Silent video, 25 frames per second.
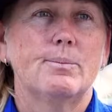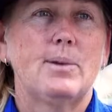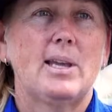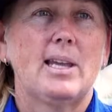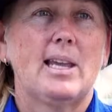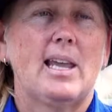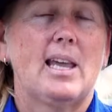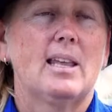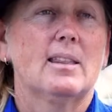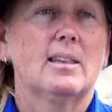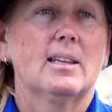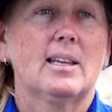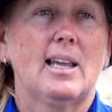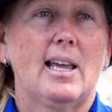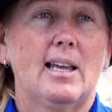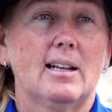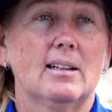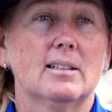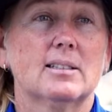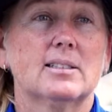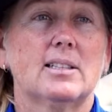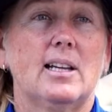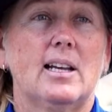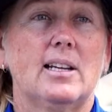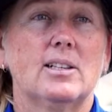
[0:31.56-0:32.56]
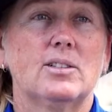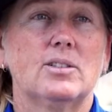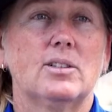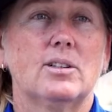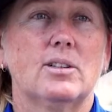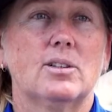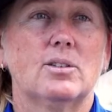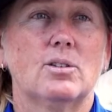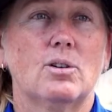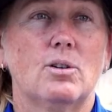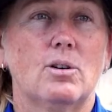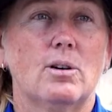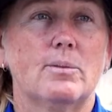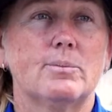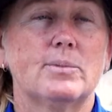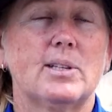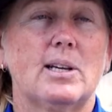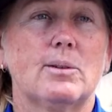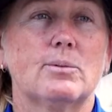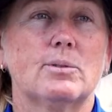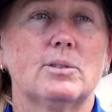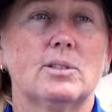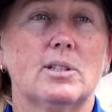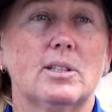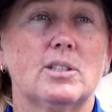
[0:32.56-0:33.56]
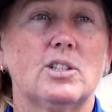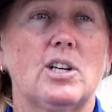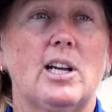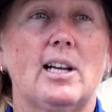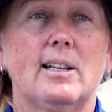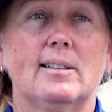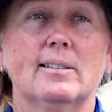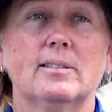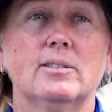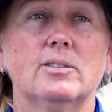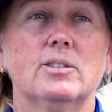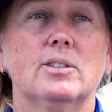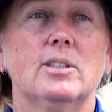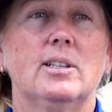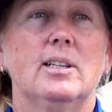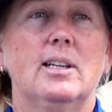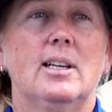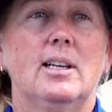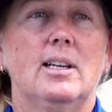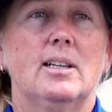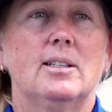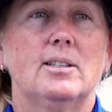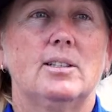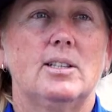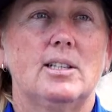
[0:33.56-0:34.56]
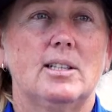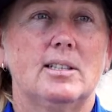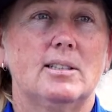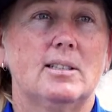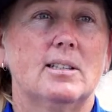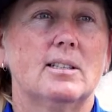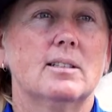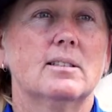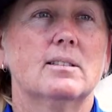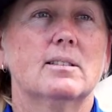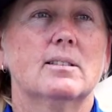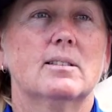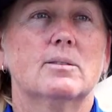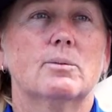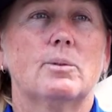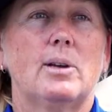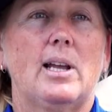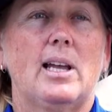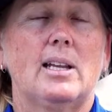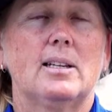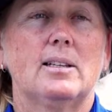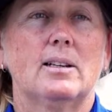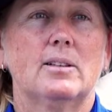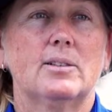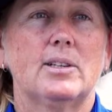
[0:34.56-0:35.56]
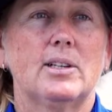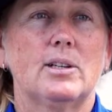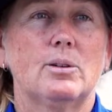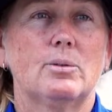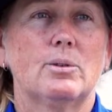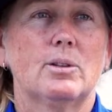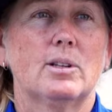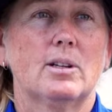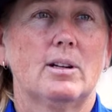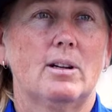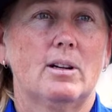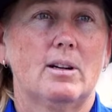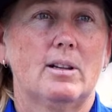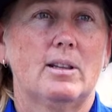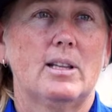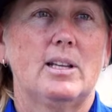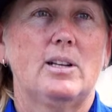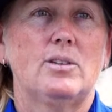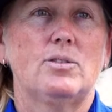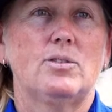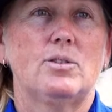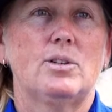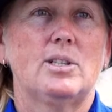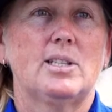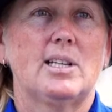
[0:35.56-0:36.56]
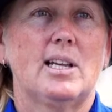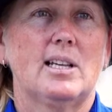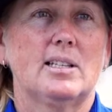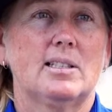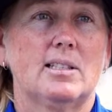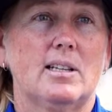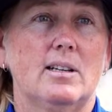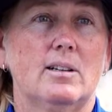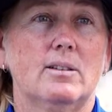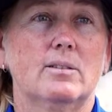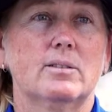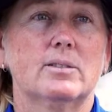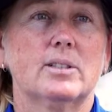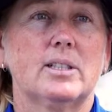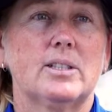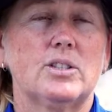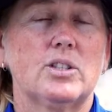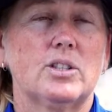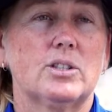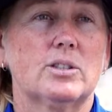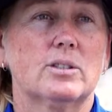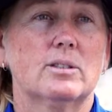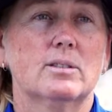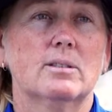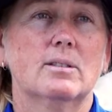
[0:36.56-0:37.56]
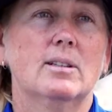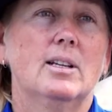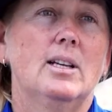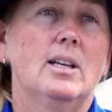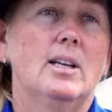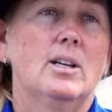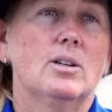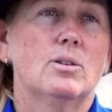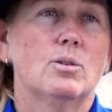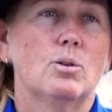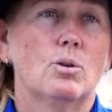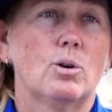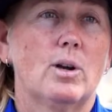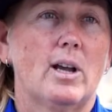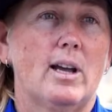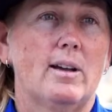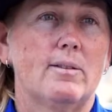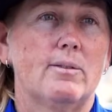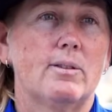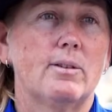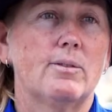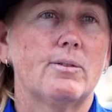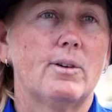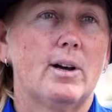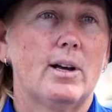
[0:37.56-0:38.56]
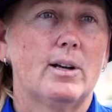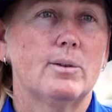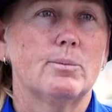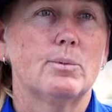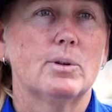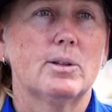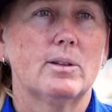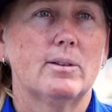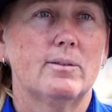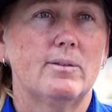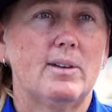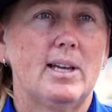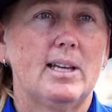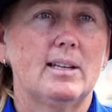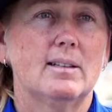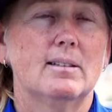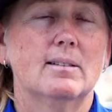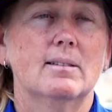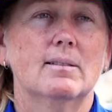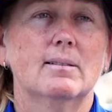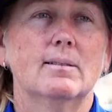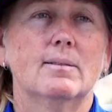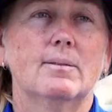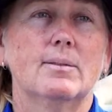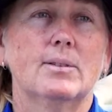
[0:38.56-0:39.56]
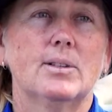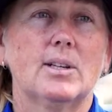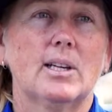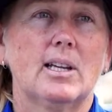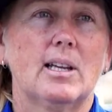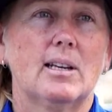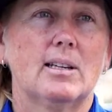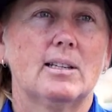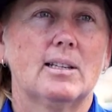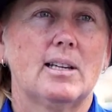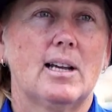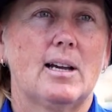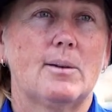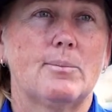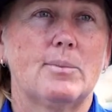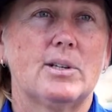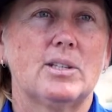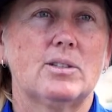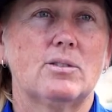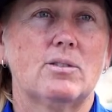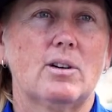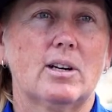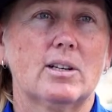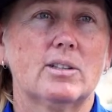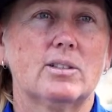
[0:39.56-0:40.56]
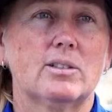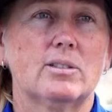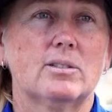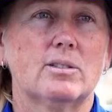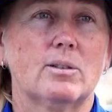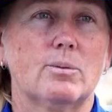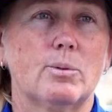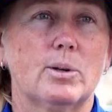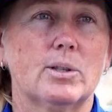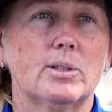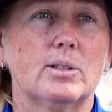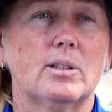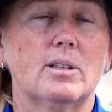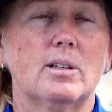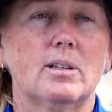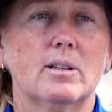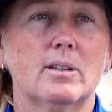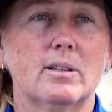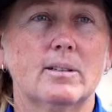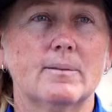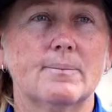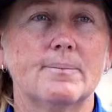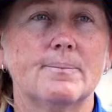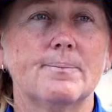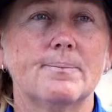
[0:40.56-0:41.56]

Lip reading: Being out in the cattle station at times, that was a challenge. Distance, we had to deal with a lot of the injuries ourselves and just talk over the phone with the vet to get instructions on what to do.